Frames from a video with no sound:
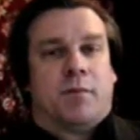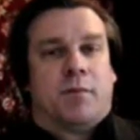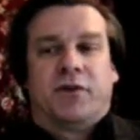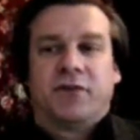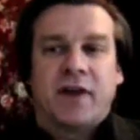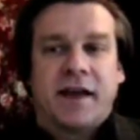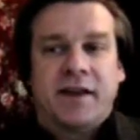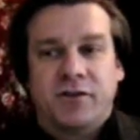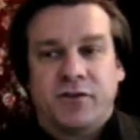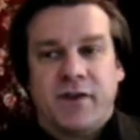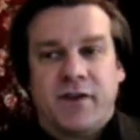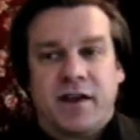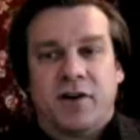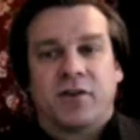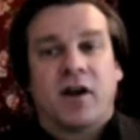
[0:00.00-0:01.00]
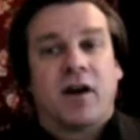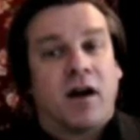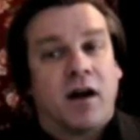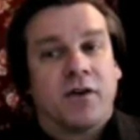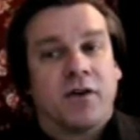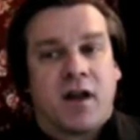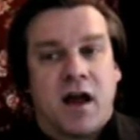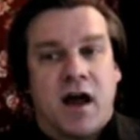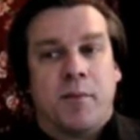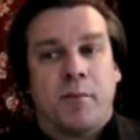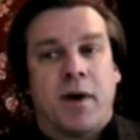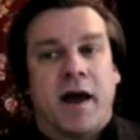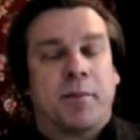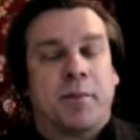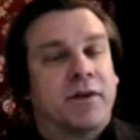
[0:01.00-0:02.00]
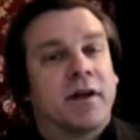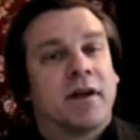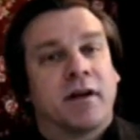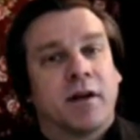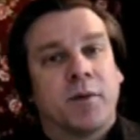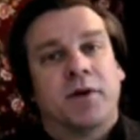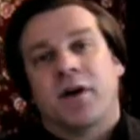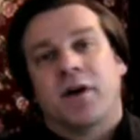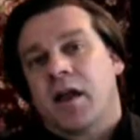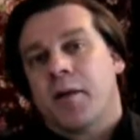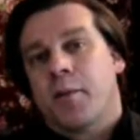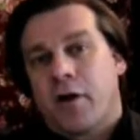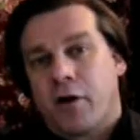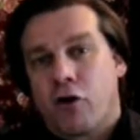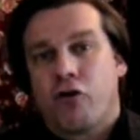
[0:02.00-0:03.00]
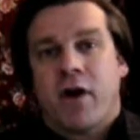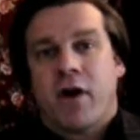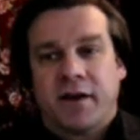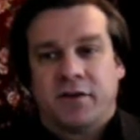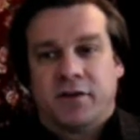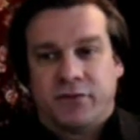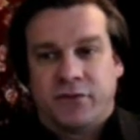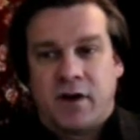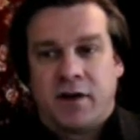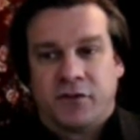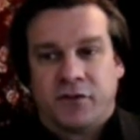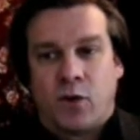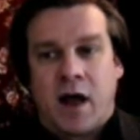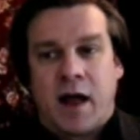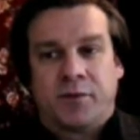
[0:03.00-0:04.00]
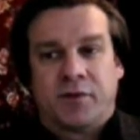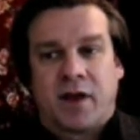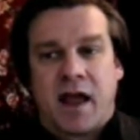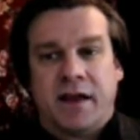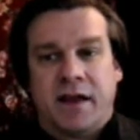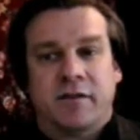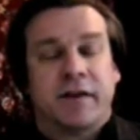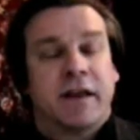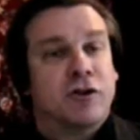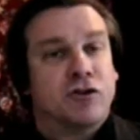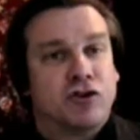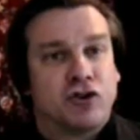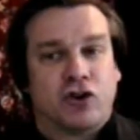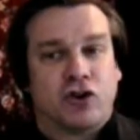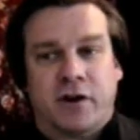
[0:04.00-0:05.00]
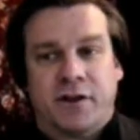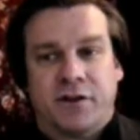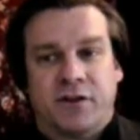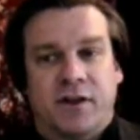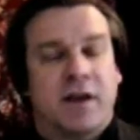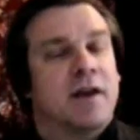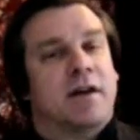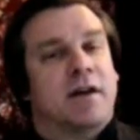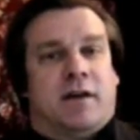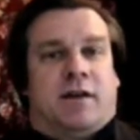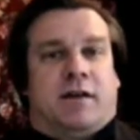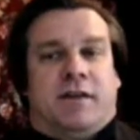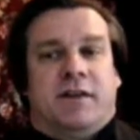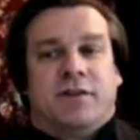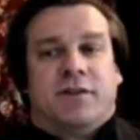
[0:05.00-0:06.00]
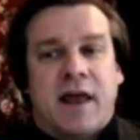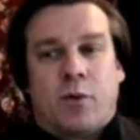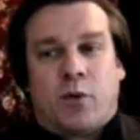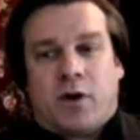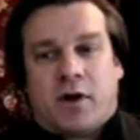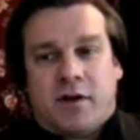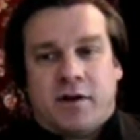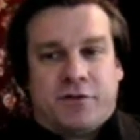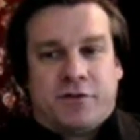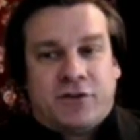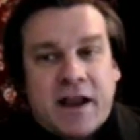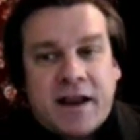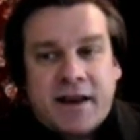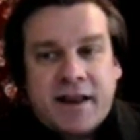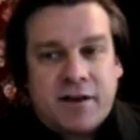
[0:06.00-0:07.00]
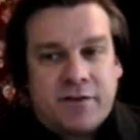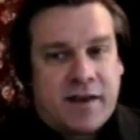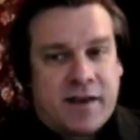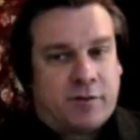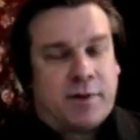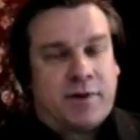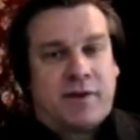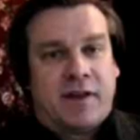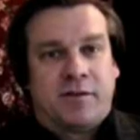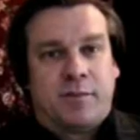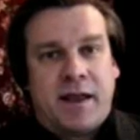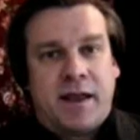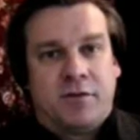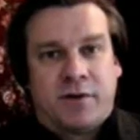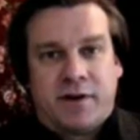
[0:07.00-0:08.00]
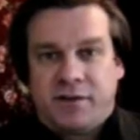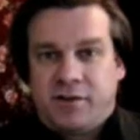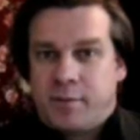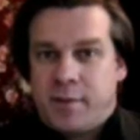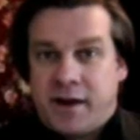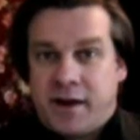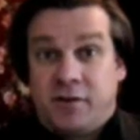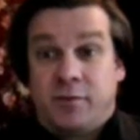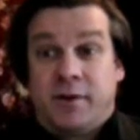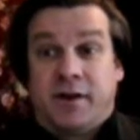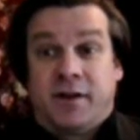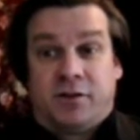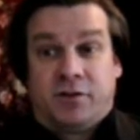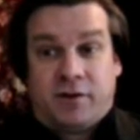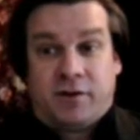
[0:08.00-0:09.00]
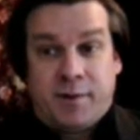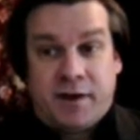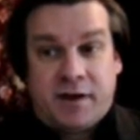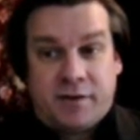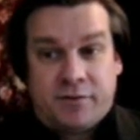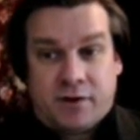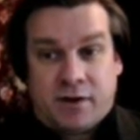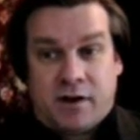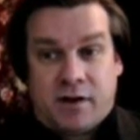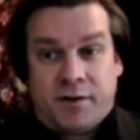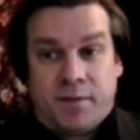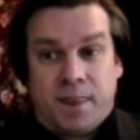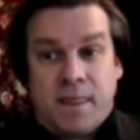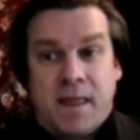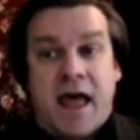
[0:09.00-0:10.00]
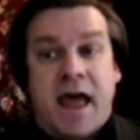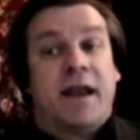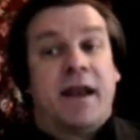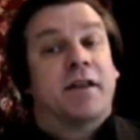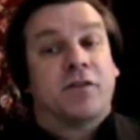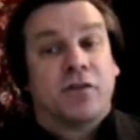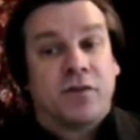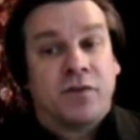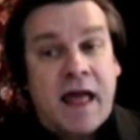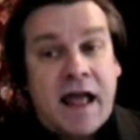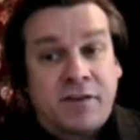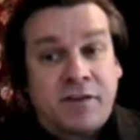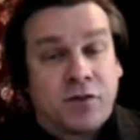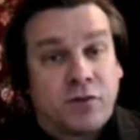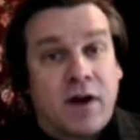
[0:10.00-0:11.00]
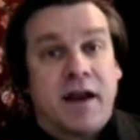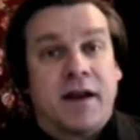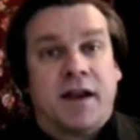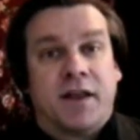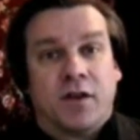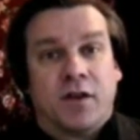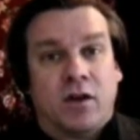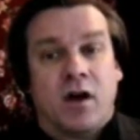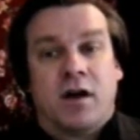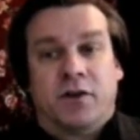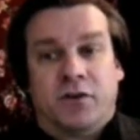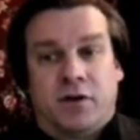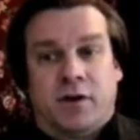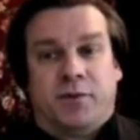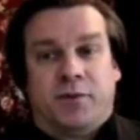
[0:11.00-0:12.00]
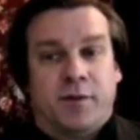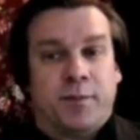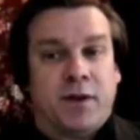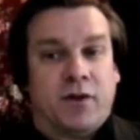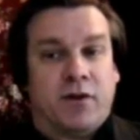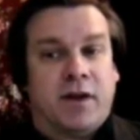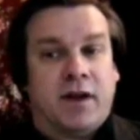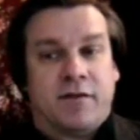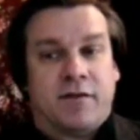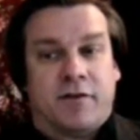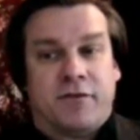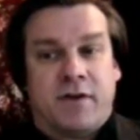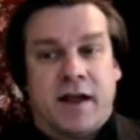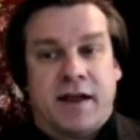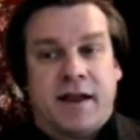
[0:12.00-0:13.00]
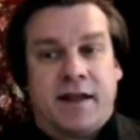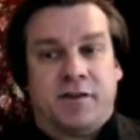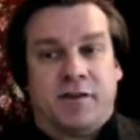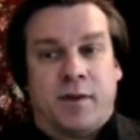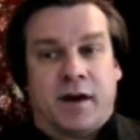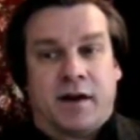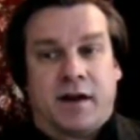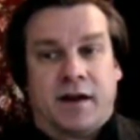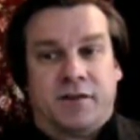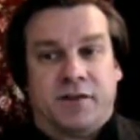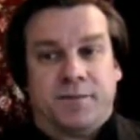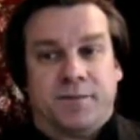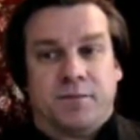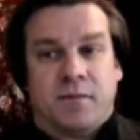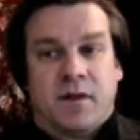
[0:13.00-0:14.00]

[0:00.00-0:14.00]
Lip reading: Precise figures are hard to come by, particularly when you're talking about credit default swaps, a kind of insurance. This network of shady investments has made risk management extremely difficult, and that's threatening the long-term stability of our finance markets.